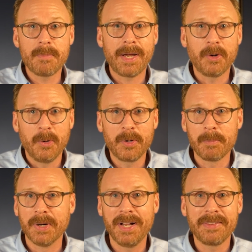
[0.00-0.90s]
My older
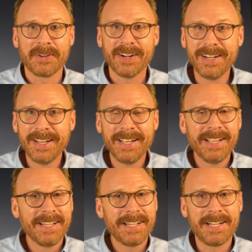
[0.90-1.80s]
brother
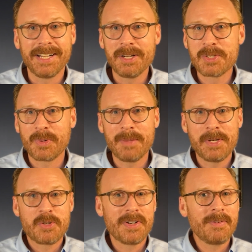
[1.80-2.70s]
is one of the
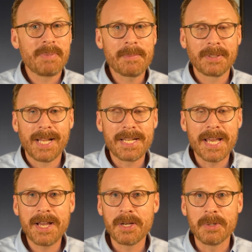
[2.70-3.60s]
most driven people I
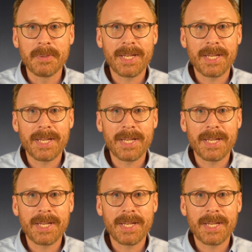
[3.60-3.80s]
know.